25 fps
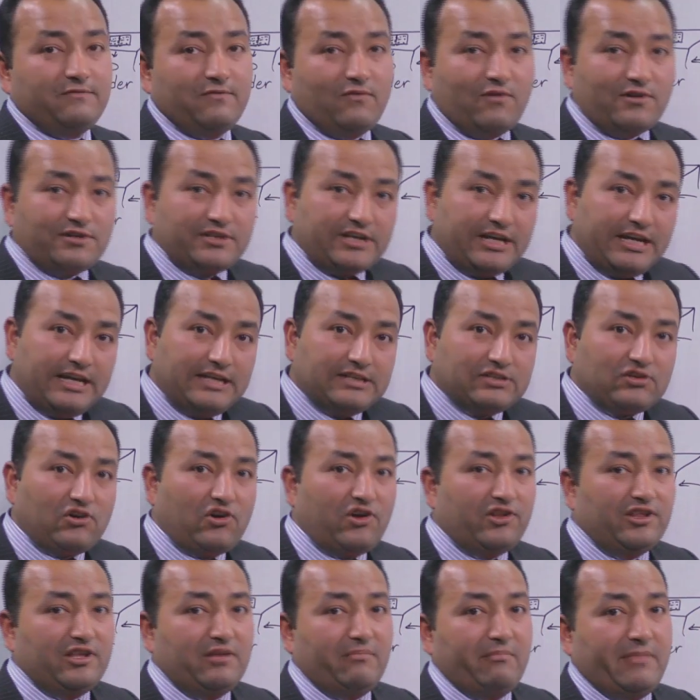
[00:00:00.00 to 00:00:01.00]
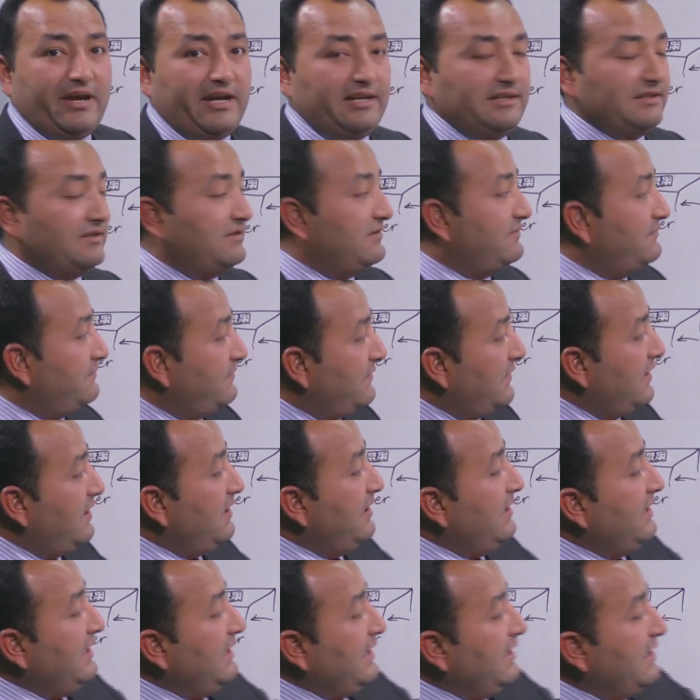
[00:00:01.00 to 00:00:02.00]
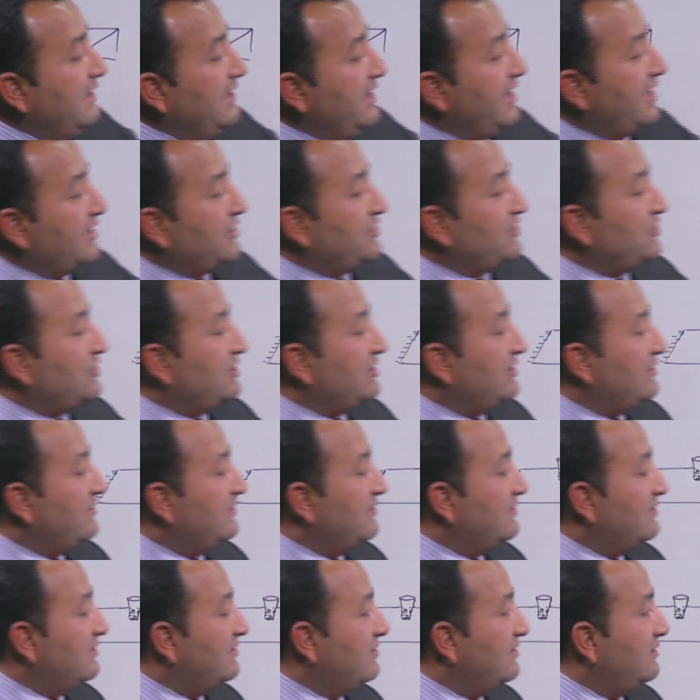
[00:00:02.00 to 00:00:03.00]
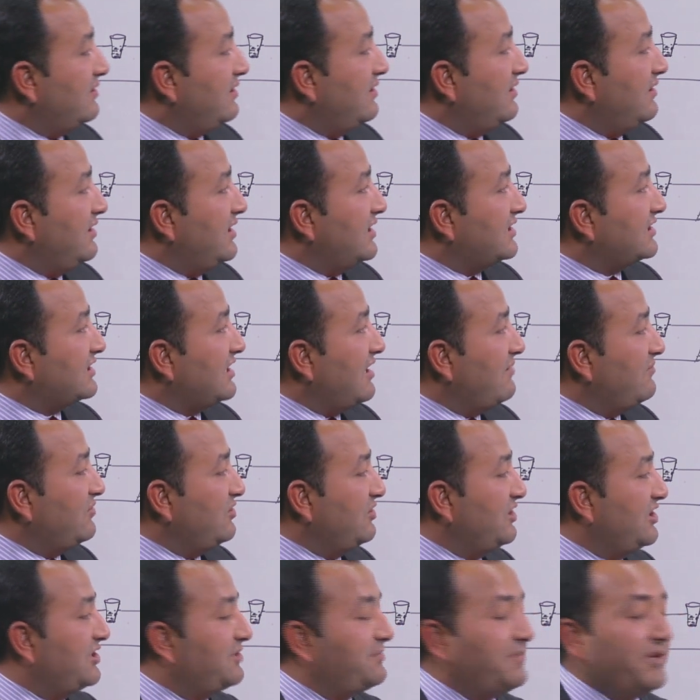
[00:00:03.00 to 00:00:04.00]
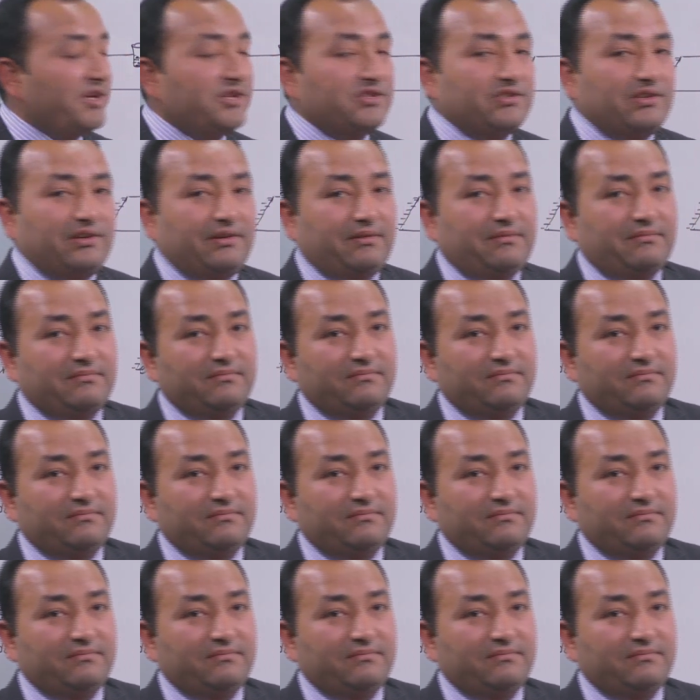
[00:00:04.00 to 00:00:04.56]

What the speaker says: water is on the mat. Next, let's come to this picture.